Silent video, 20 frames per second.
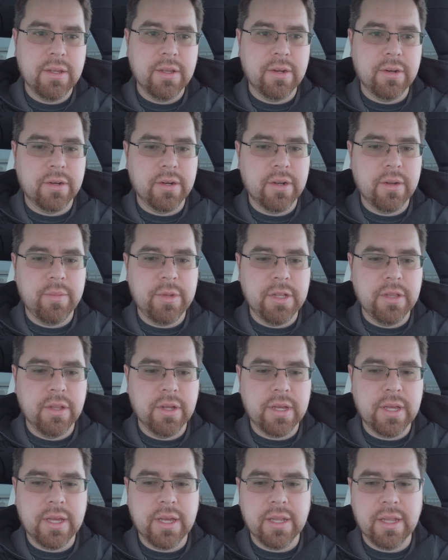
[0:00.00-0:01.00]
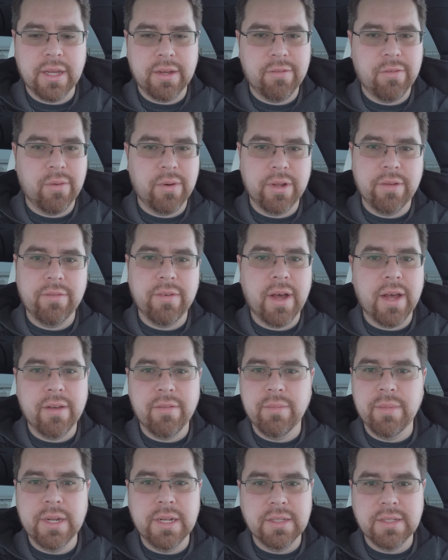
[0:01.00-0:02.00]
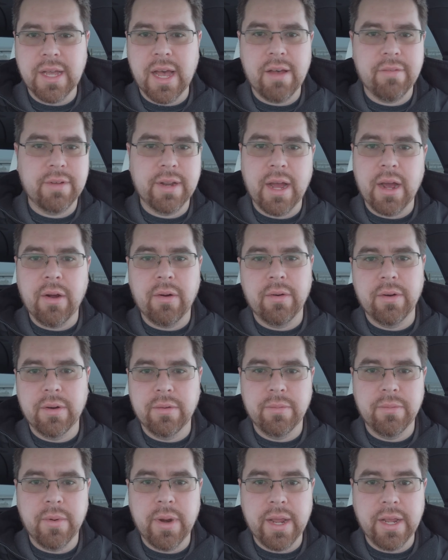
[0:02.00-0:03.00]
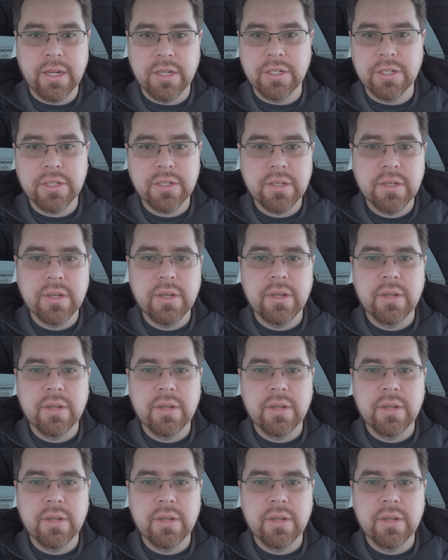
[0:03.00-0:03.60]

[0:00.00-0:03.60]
you're going to be looking at like 45 minutes, half an hour range.